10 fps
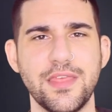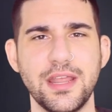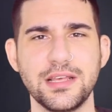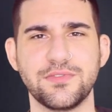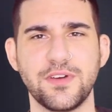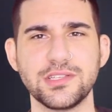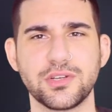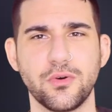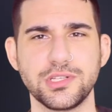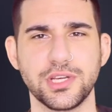Then his friend
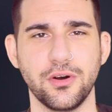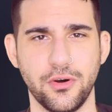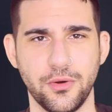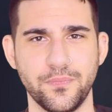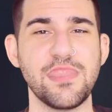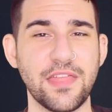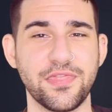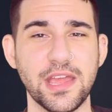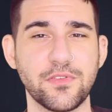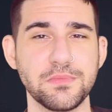scores a goal. That
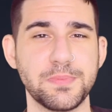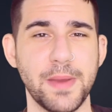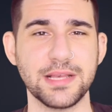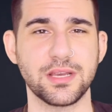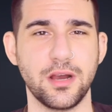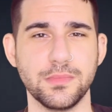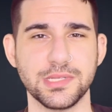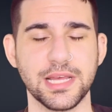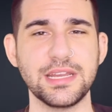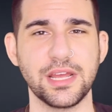thing from space comes,
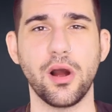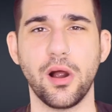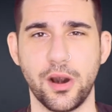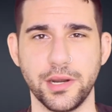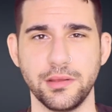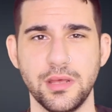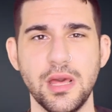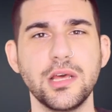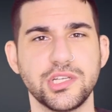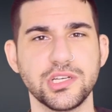landing hard.
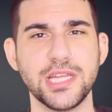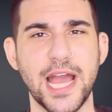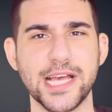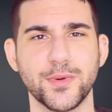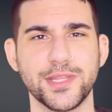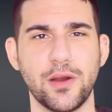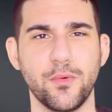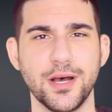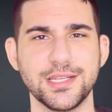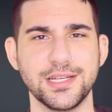Justin asks what that
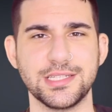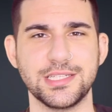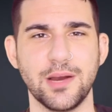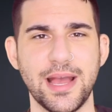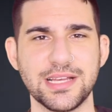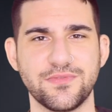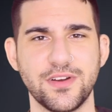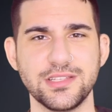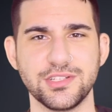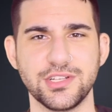was, and his dumbass
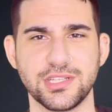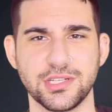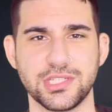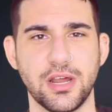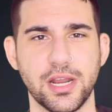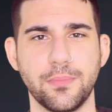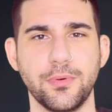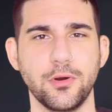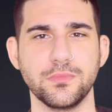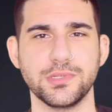friend suggests a sonic
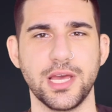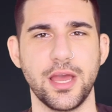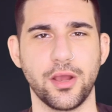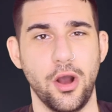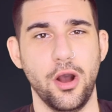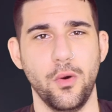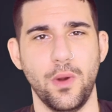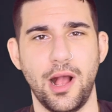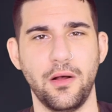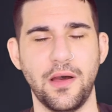boom, saying, Oh
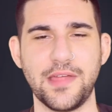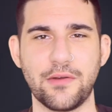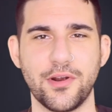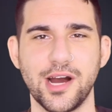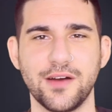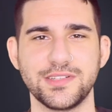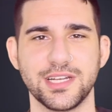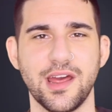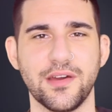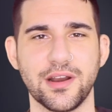well, and they run off
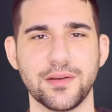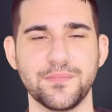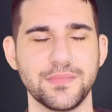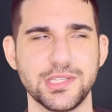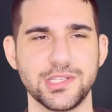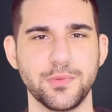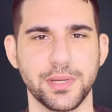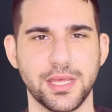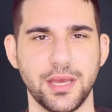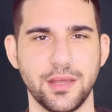together.
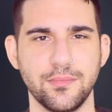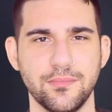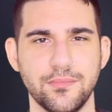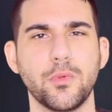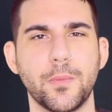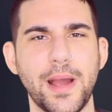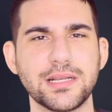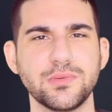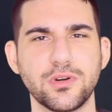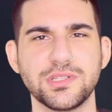Stupid kid. We're back
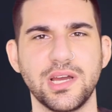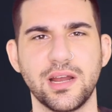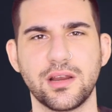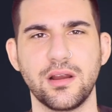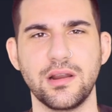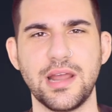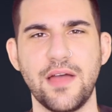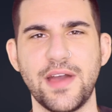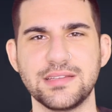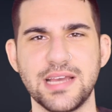to more soccer, and now
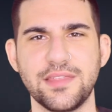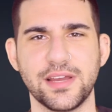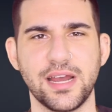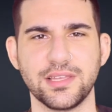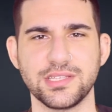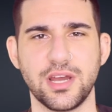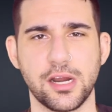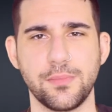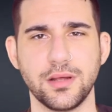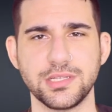that dad that got the
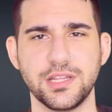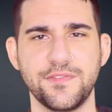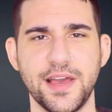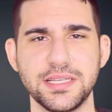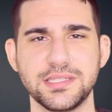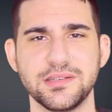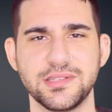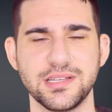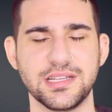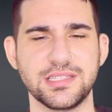soccer ball to the face
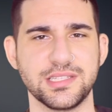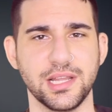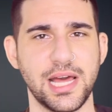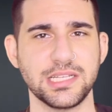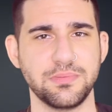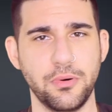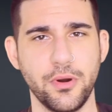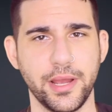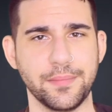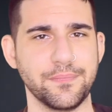says it's the last
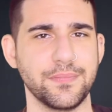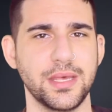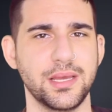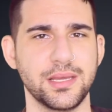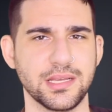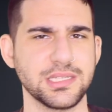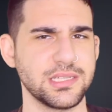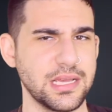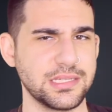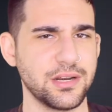point. Guess this
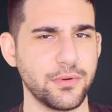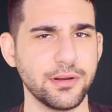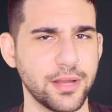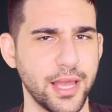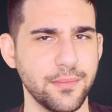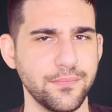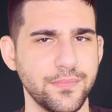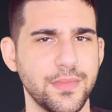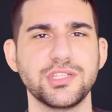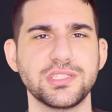isn't a real game?
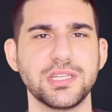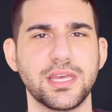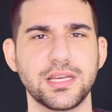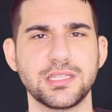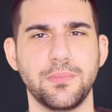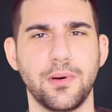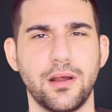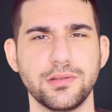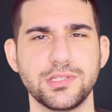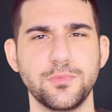Justin kicks the
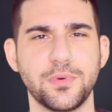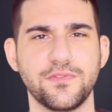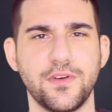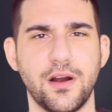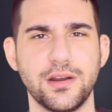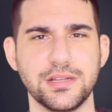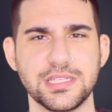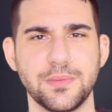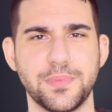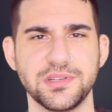ball super far and it
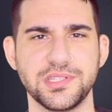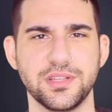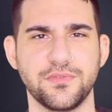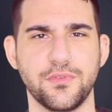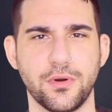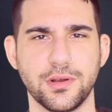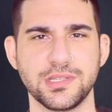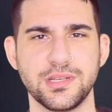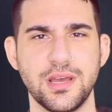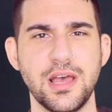disappears into the
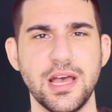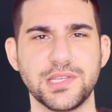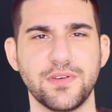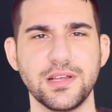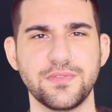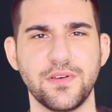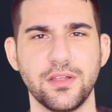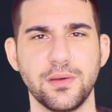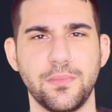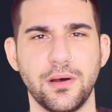forest. His friends
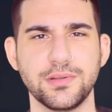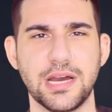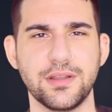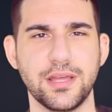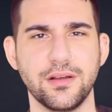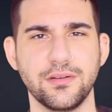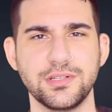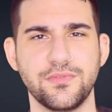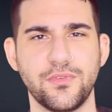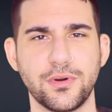follow the ball down the hill
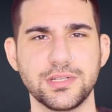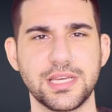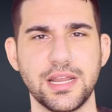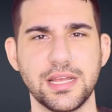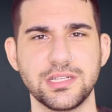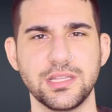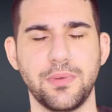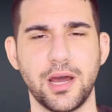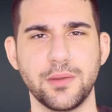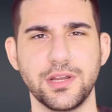into the forest, getting to the
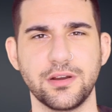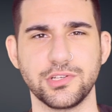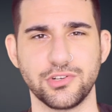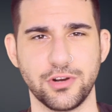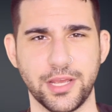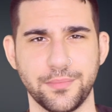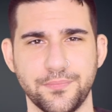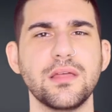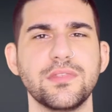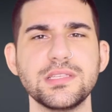bottom near a tree.
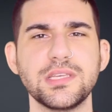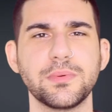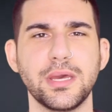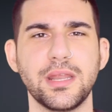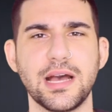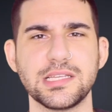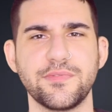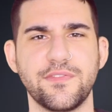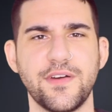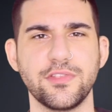Then some kid asks if
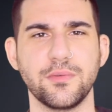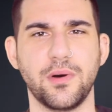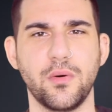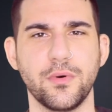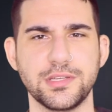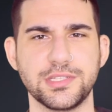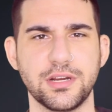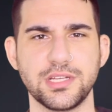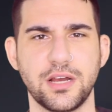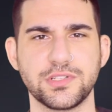he found the ball while he
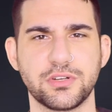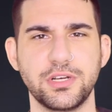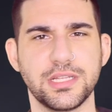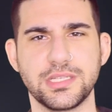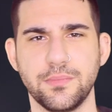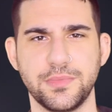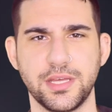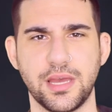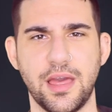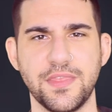stares off screen at
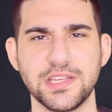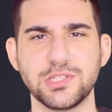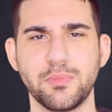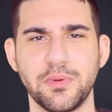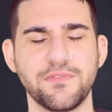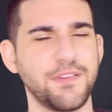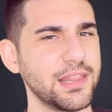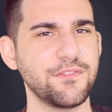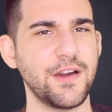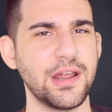something, and this is when we
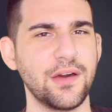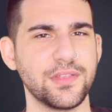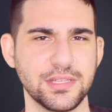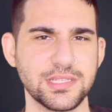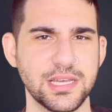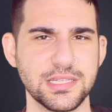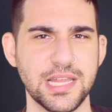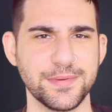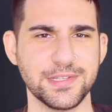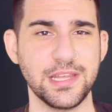finally find out that this kid's
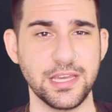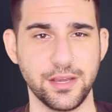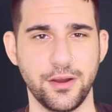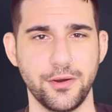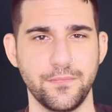name is Nico.